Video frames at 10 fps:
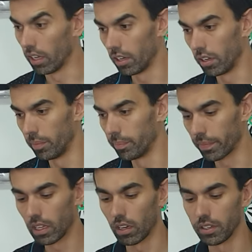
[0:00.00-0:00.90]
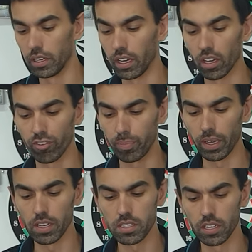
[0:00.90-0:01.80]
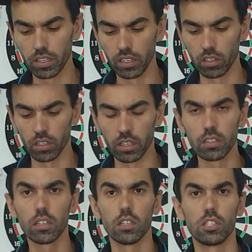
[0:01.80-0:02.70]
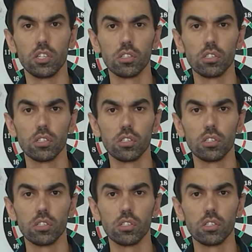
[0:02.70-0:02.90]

Um, I did a F P S reading on it. It's